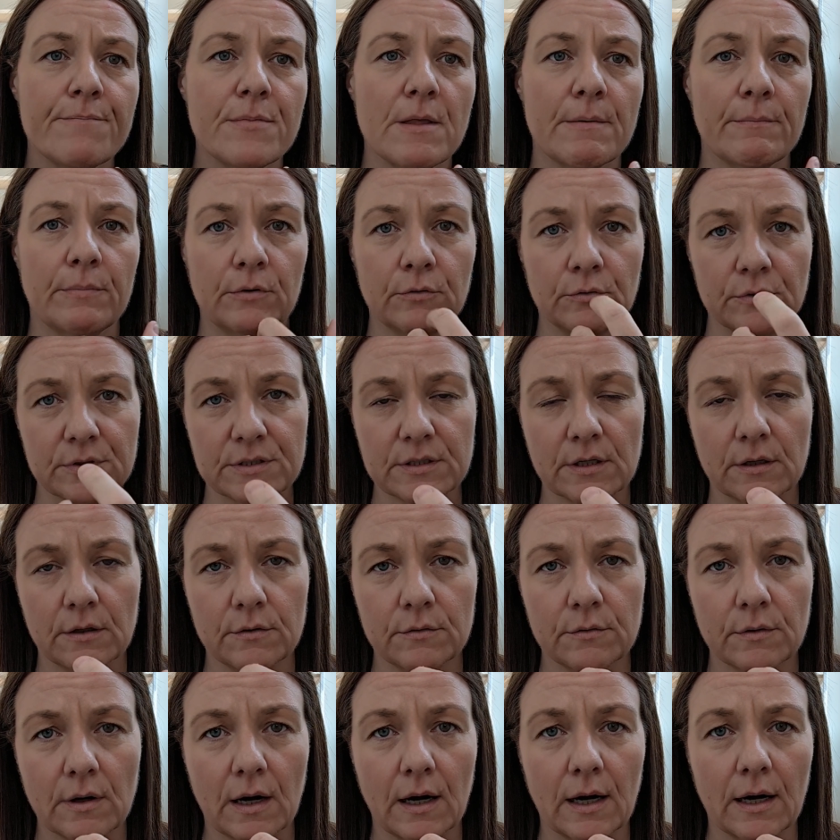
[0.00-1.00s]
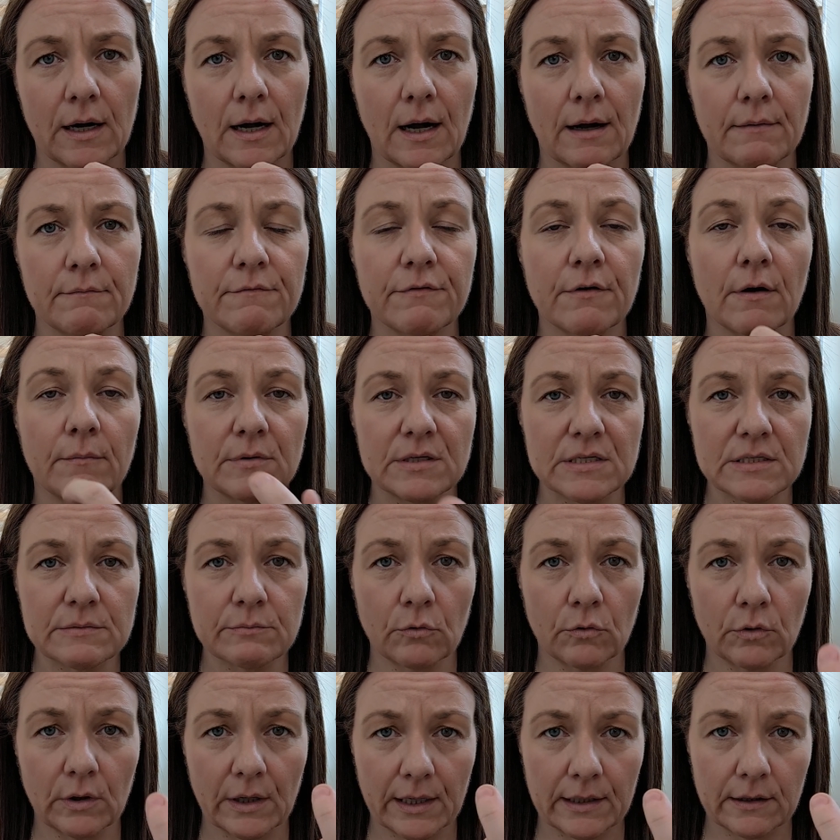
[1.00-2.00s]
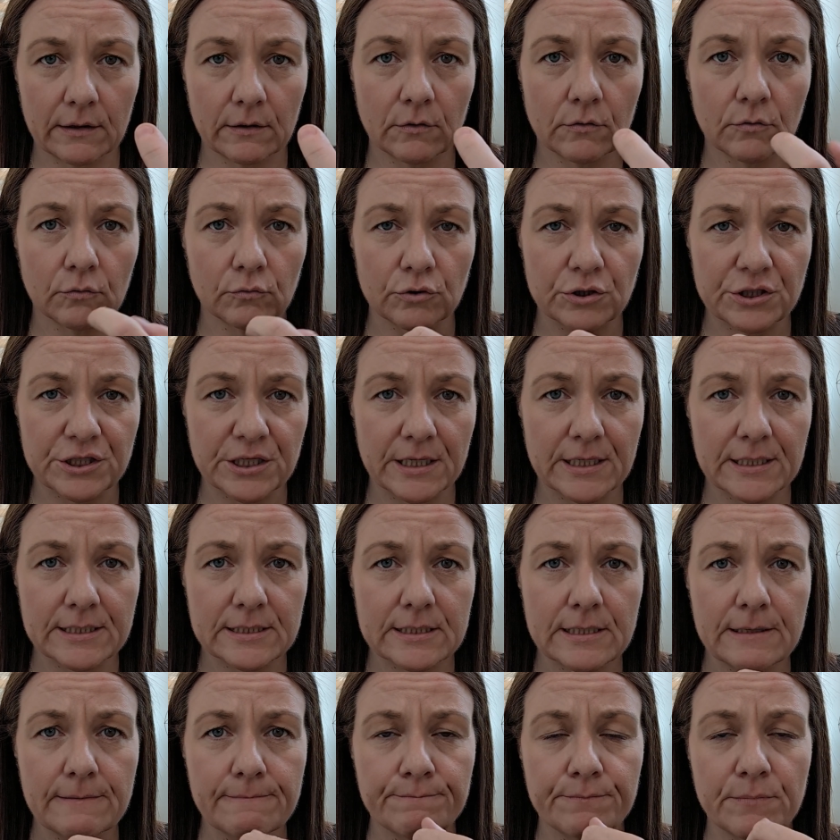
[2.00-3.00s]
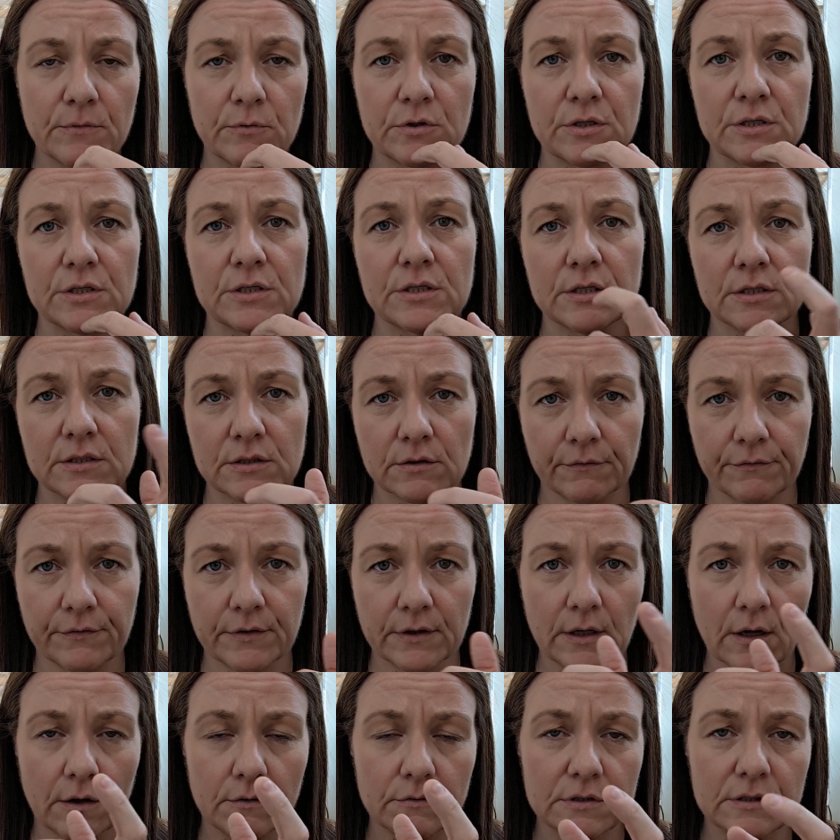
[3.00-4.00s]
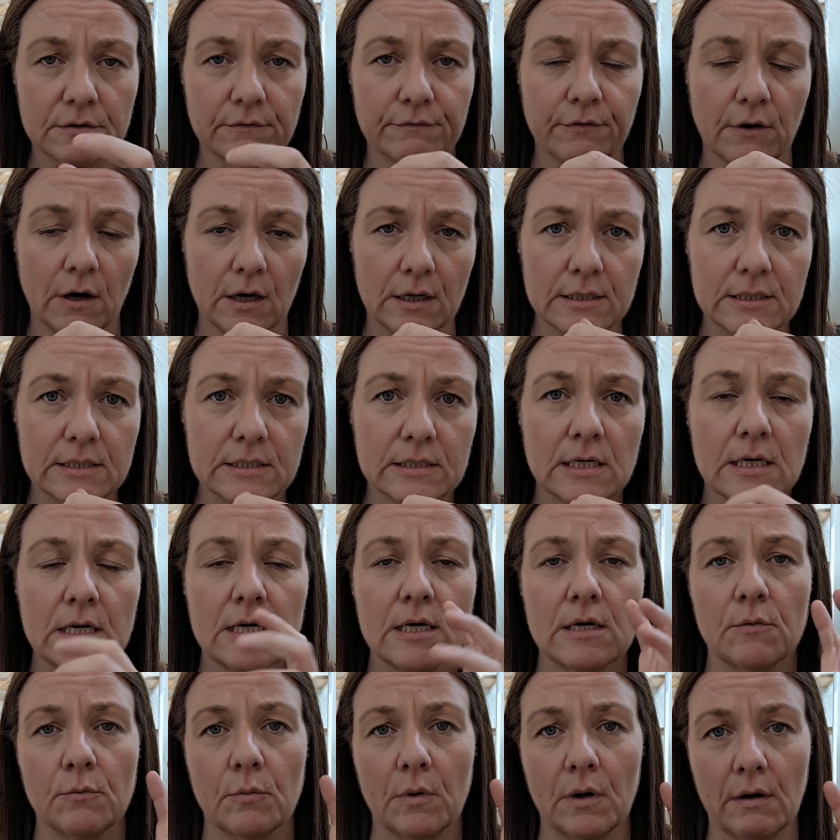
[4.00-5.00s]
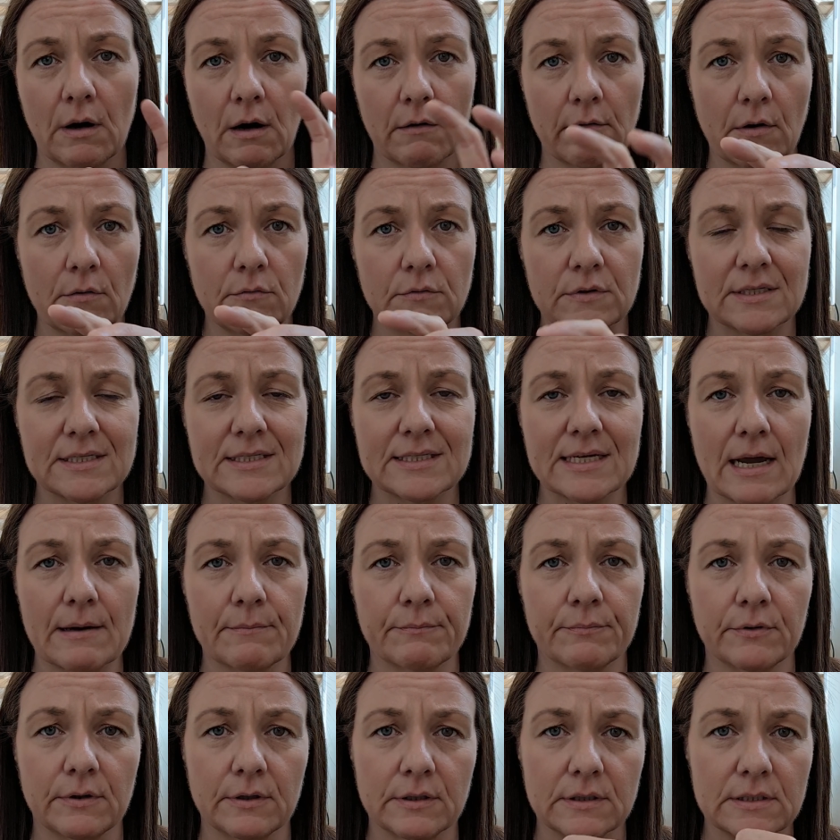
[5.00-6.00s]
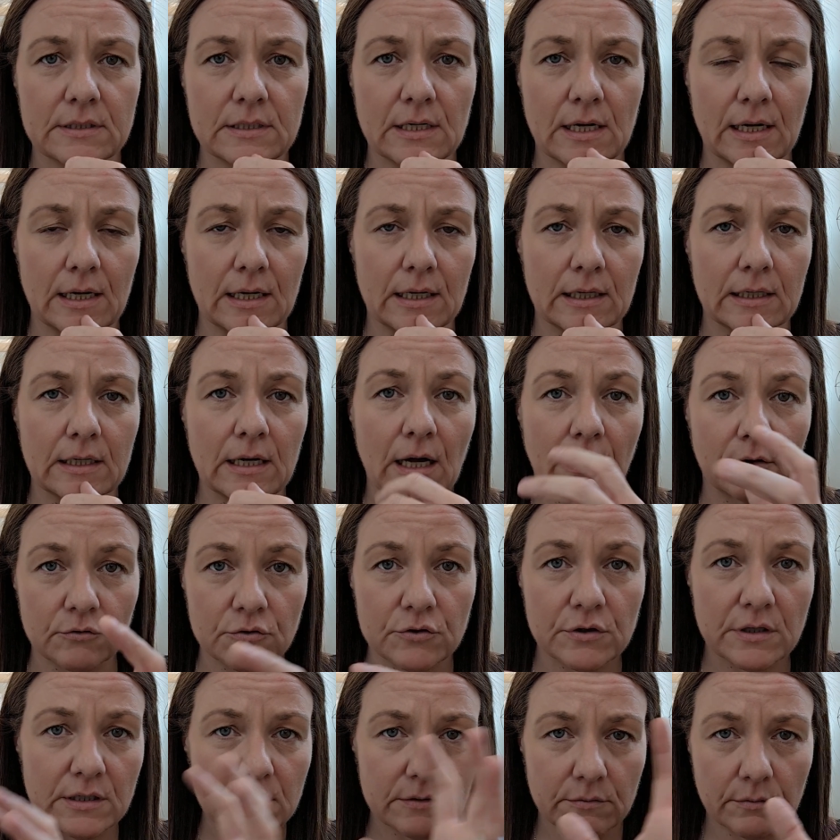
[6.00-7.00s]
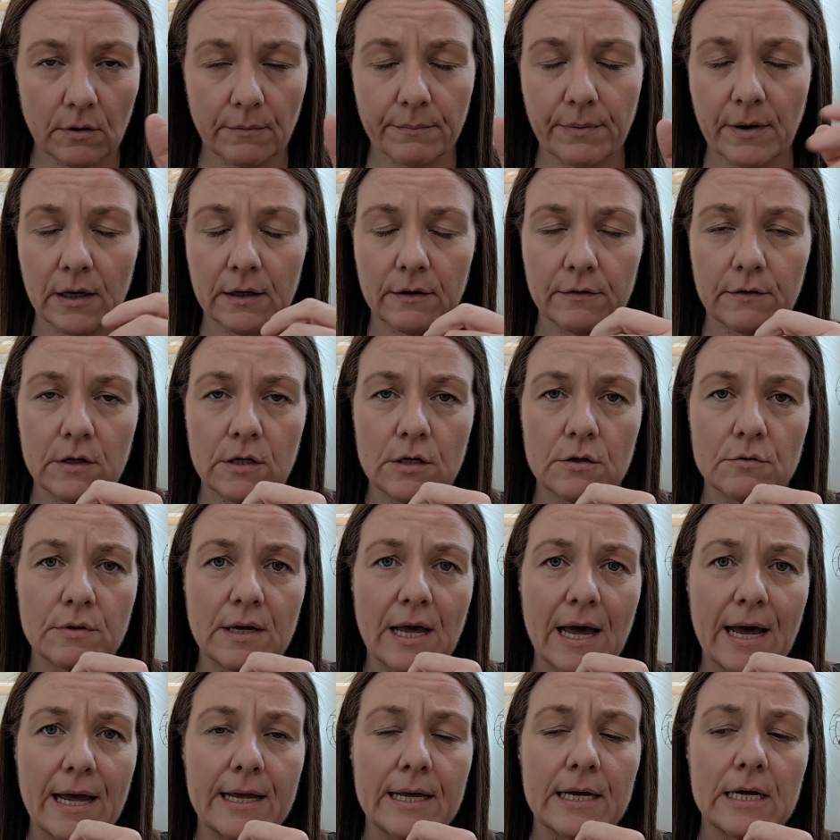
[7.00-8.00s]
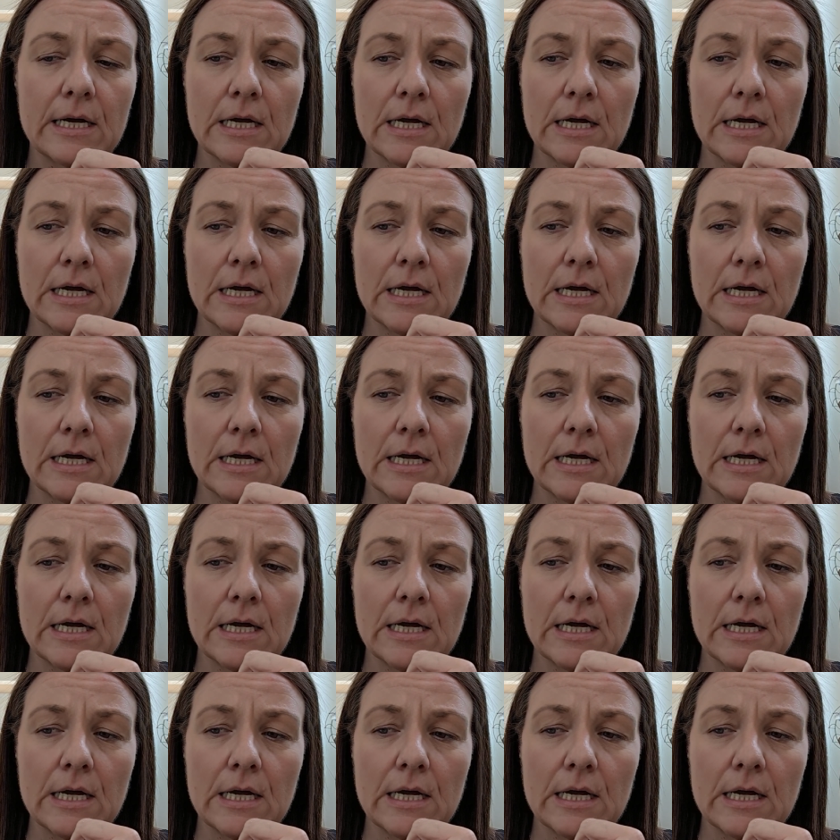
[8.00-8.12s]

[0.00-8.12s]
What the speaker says: But also, I'm from a small island called Jersey, which is just off the coast of France. We're our own separate countries. We're not part of the UK.